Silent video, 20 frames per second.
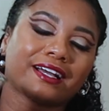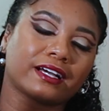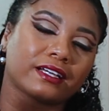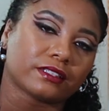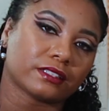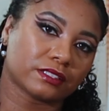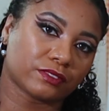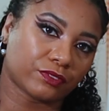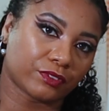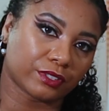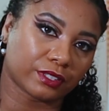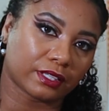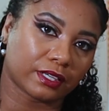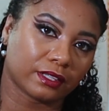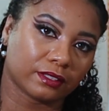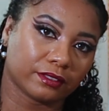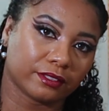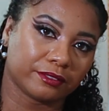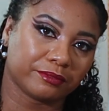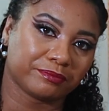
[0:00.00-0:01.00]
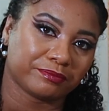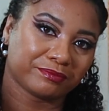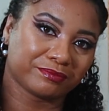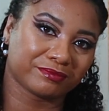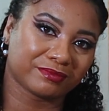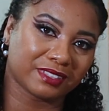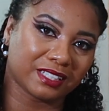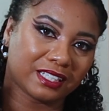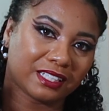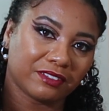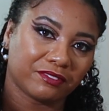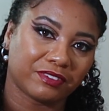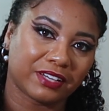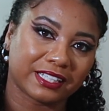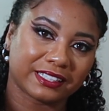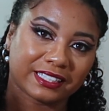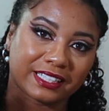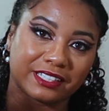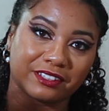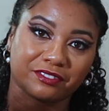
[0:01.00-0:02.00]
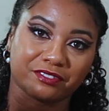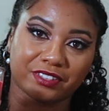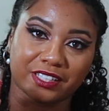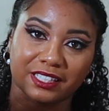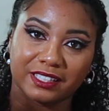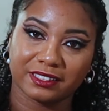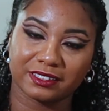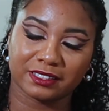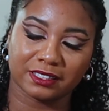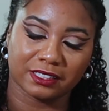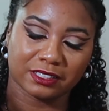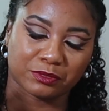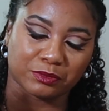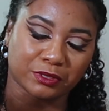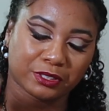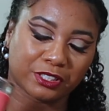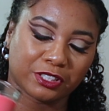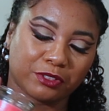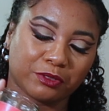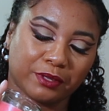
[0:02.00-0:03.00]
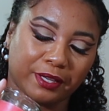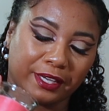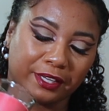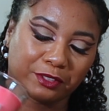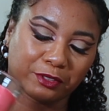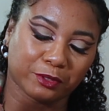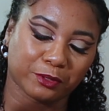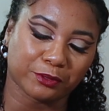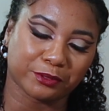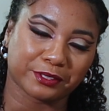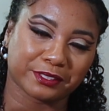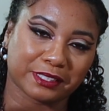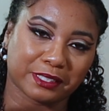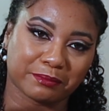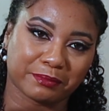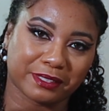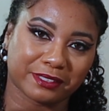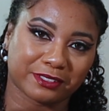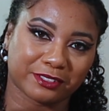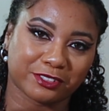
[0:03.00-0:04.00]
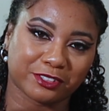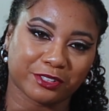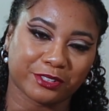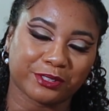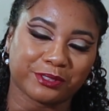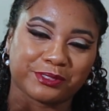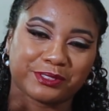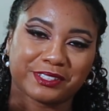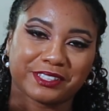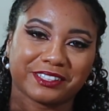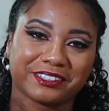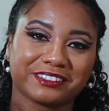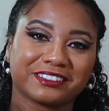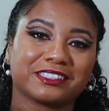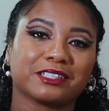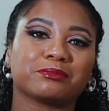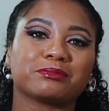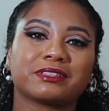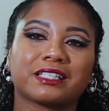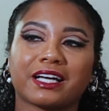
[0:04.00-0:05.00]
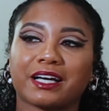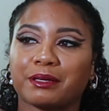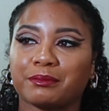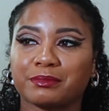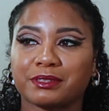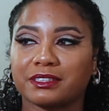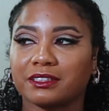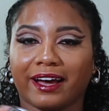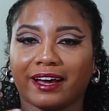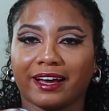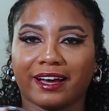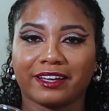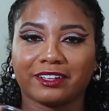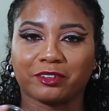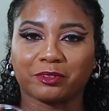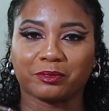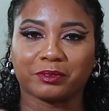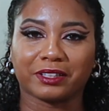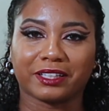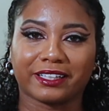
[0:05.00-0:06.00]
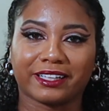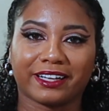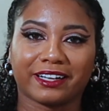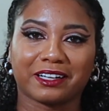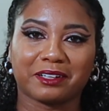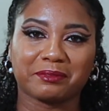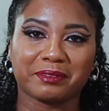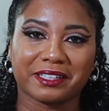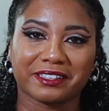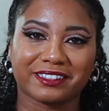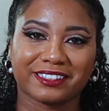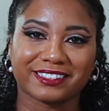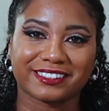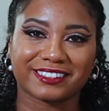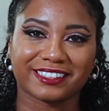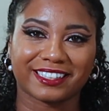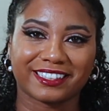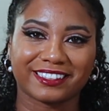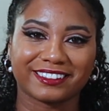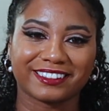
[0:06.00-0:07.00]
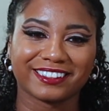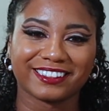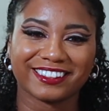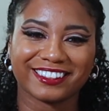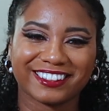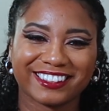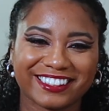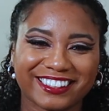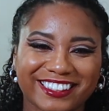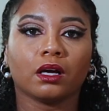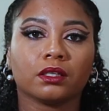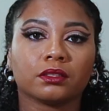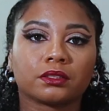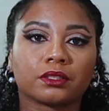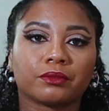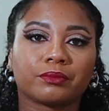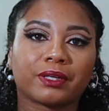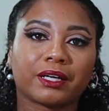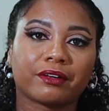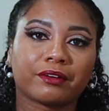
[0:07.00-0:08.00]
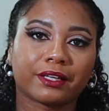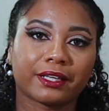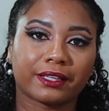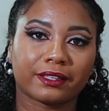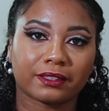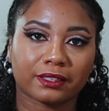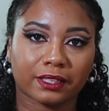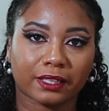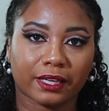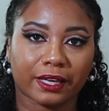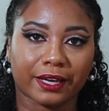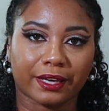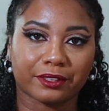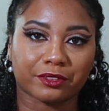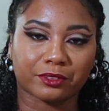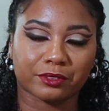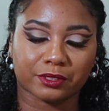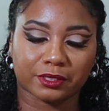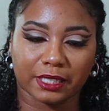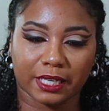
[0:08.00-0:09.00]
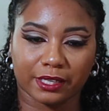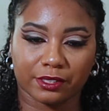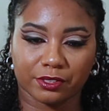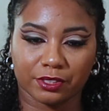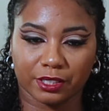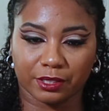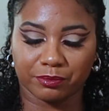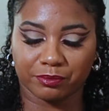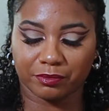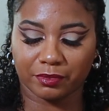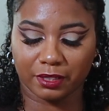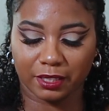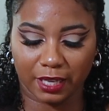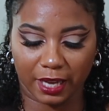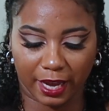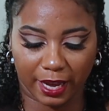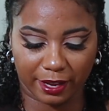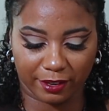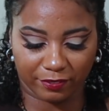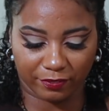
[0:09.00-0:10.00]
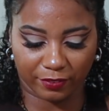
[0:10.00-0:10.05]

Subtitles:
got this for the color and the fact that it fit into these really cute candle holders I'm about to show you. So sometimes I don't really care about the scent. So while in the candle section, I